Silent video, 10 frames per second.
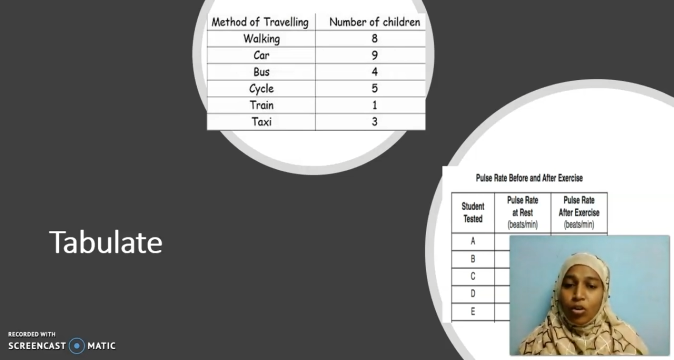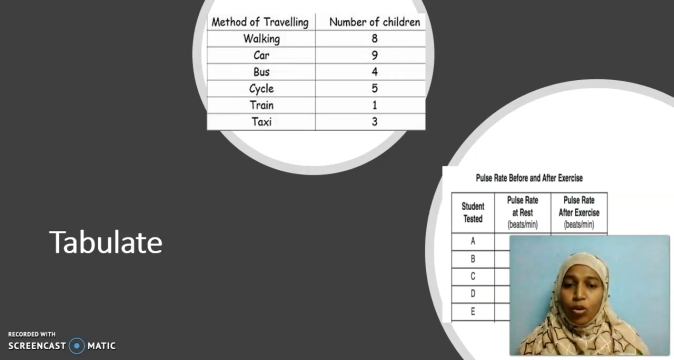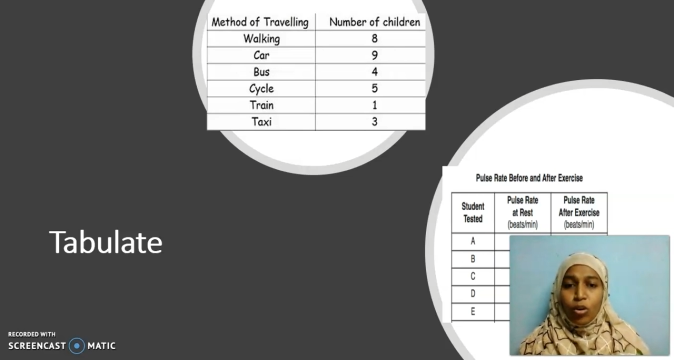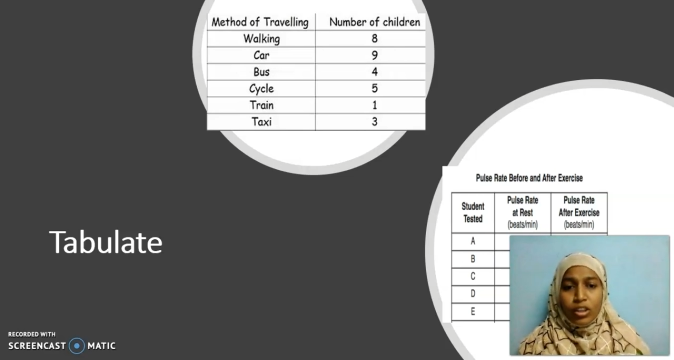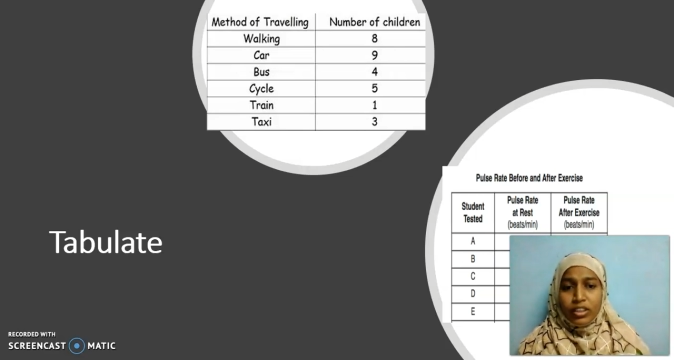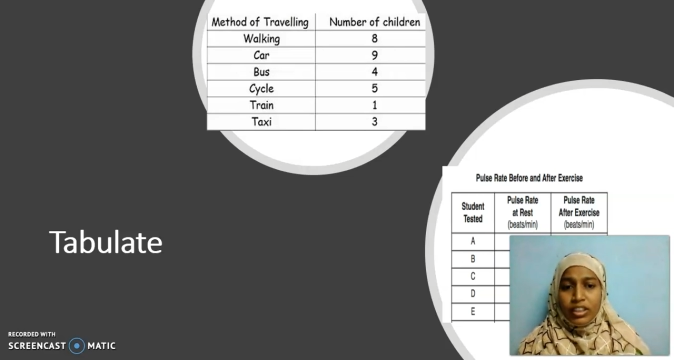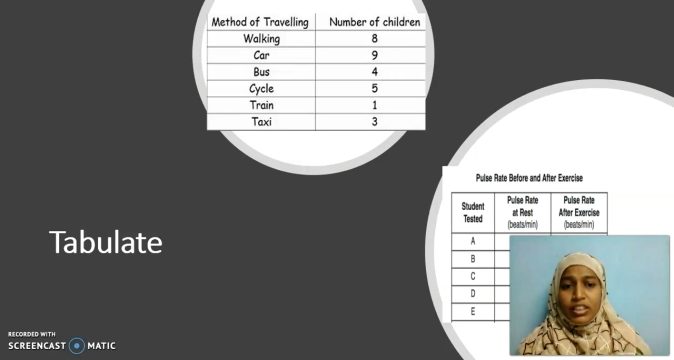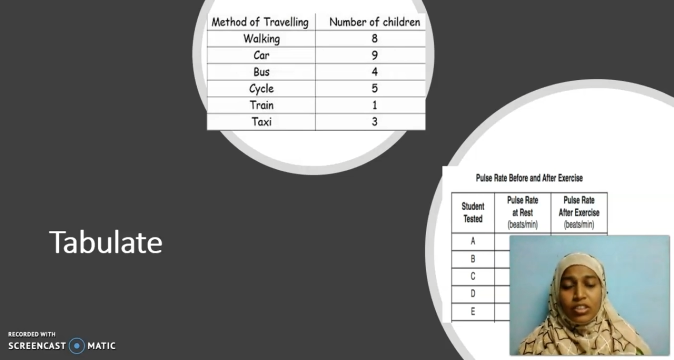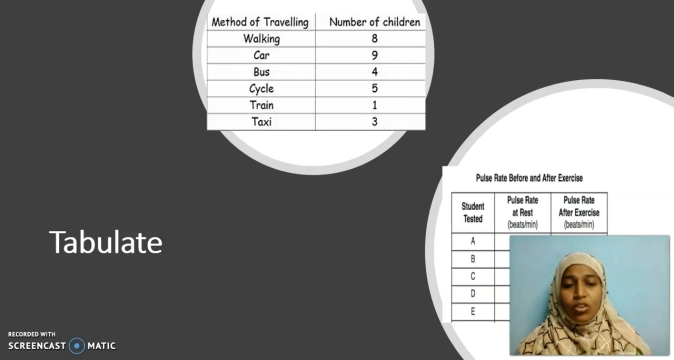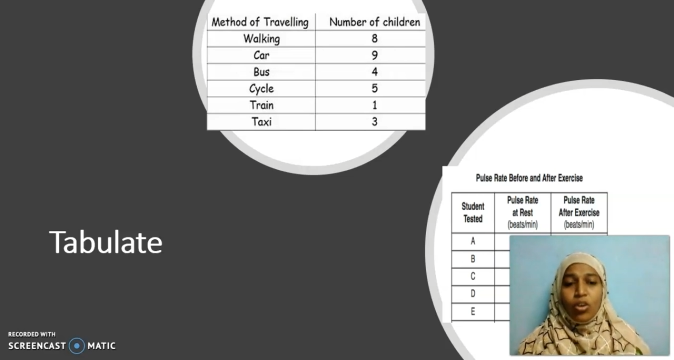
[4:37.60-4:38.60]
All
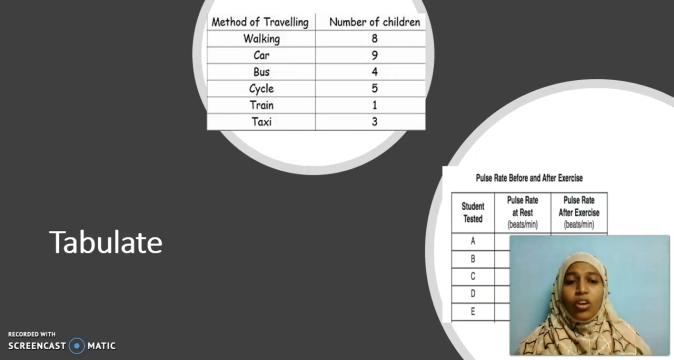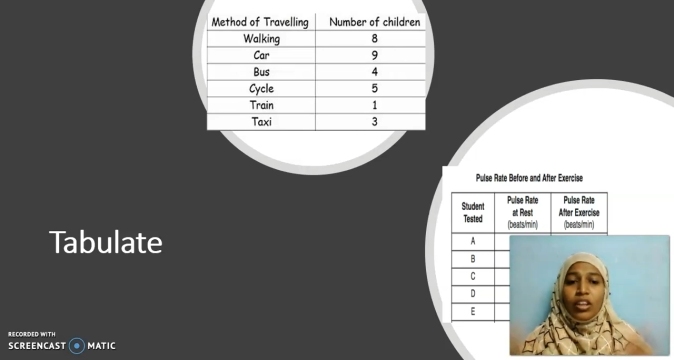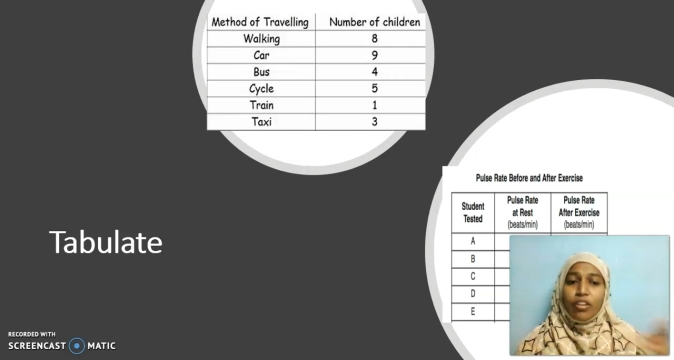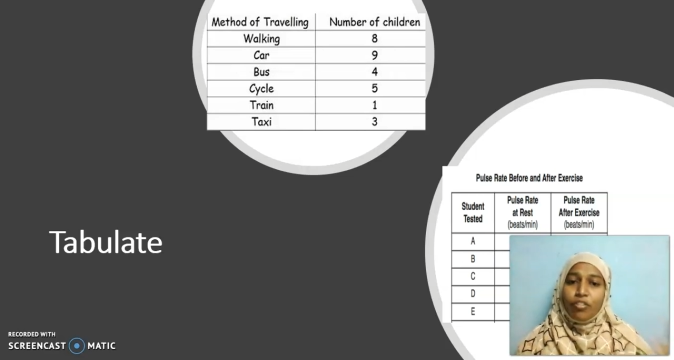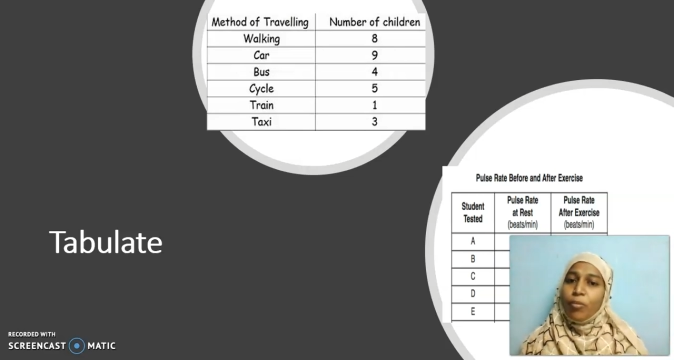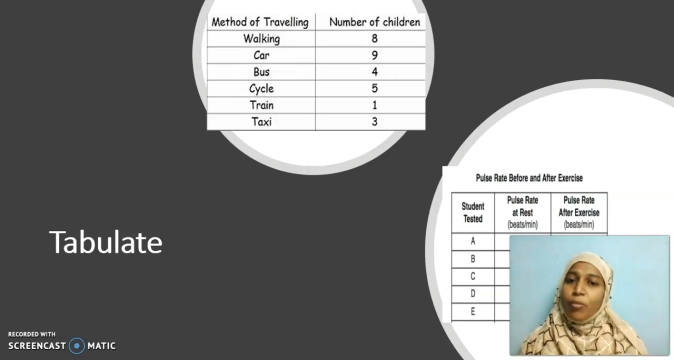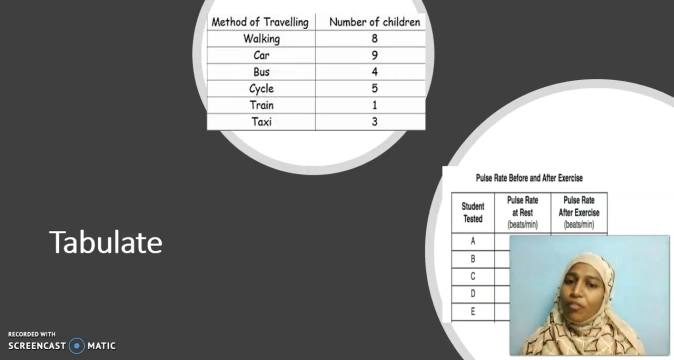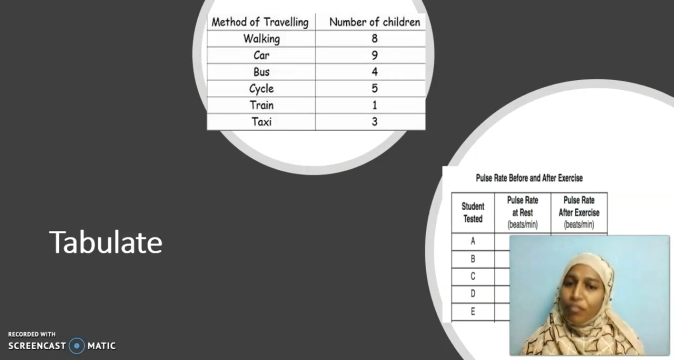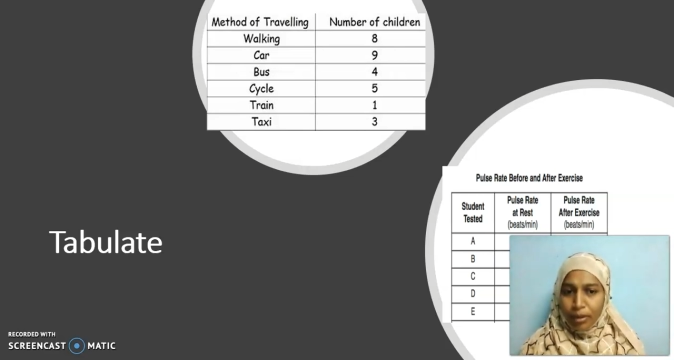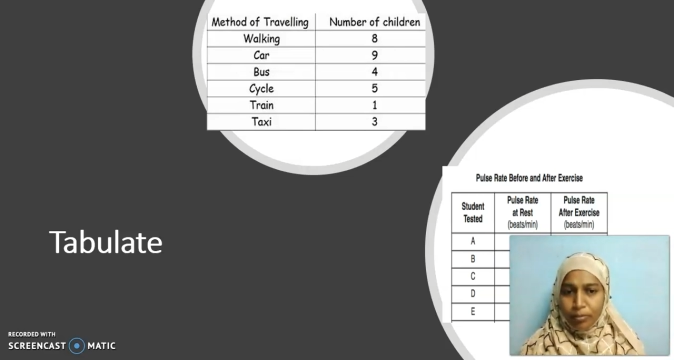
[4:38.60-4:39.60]
these are in the form
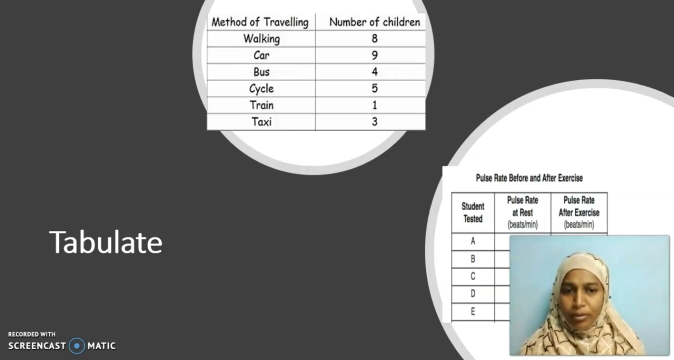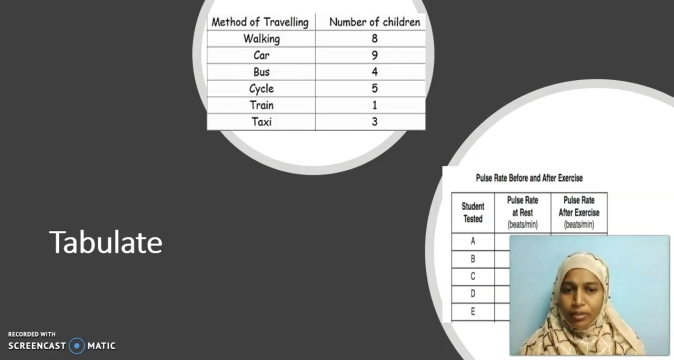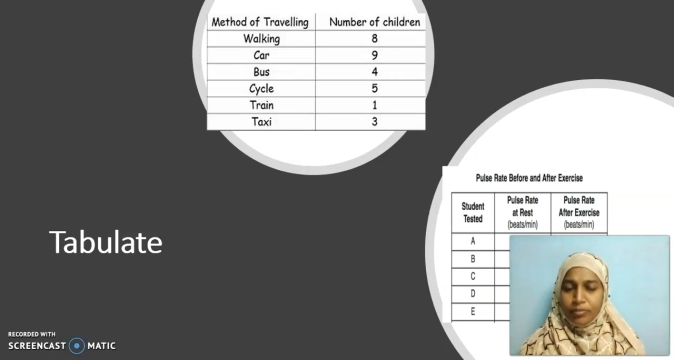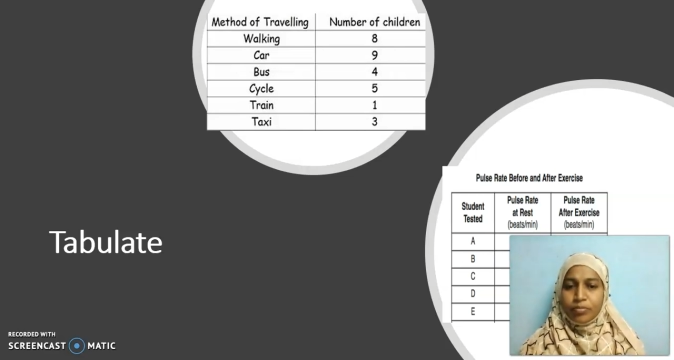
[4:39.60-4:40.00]
of table.